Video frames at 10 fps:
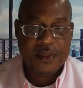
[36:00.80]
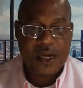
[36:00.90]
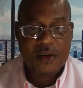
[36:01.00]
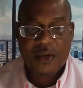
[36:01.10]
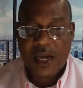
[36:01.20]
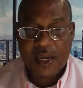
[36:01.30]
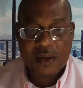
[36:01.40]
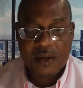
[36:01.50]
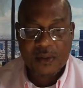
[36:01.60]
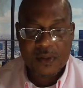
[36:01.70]
I don't
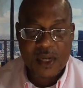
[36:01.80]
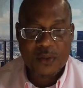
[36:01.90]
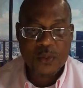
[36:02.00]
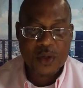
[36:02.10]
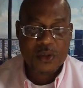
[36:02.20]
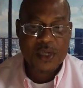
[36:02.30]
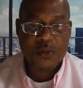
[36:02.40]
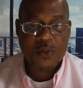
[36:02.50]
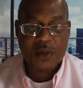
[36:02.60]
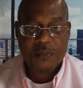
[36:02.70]
like that word.
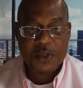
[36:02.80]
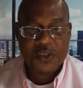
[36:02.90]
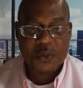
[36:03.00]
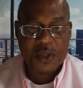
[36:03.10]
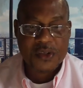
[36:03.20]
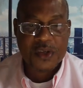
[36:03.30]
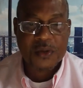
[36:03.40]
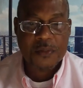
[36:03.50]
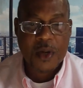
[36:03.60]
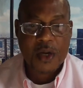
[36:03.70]
That word puts you in a
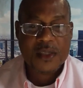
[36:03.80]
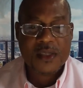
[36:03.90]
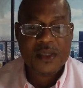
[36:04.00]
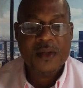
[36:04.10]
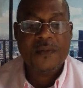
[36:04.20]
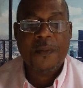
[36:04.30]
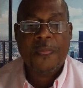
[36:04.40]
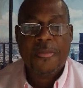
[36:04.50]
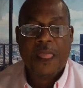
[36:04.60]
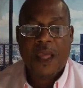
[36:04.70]
certain box.
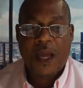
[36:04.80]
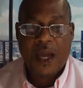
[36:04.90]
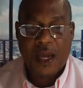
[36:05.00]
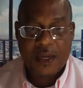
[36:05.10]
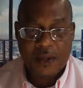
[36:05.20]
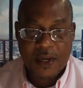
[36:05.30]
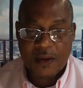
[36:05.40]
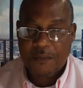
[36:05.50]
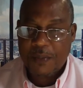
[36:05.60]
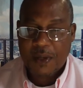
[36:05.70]
And
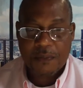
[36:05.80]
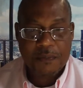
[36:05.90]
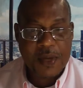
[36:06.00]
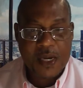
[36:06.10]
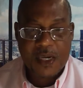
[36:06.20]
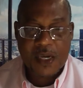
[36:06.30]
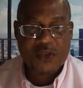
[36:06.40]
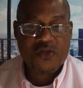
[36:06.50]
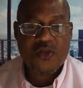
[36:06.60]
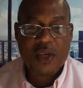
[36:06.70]
there have been many
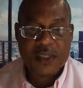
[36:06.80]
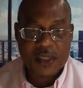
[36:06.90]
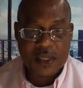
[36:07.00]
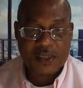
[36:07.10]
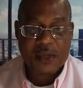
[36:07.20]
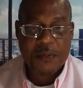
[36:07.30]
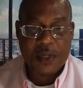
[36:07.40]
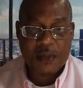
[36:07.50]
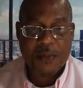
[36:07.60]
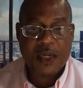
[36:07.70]
atrocities
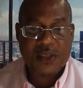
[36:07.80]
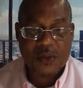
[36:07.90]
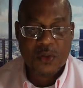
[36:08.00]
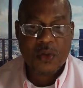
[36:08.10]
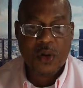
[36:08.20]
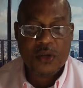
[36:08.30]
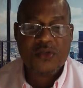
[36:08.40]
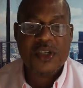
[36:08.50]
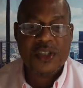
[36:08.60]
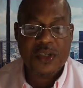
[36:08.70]
committed by so-called
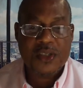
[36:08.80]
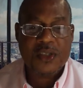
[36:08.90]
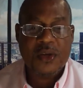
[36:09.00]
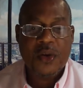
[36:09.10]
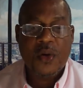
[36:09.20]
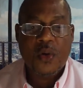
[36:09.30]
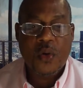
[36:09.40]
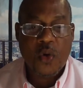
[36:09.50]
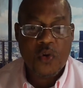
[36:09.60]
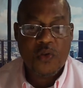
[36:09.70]
Christians
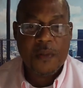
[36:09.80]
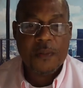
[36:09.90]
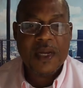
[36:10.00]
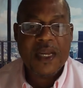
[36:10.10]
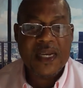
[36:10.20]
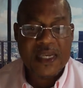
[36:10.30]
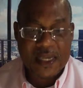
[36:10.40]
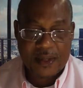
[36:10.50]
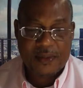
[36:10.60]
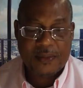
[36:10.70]
over millennia.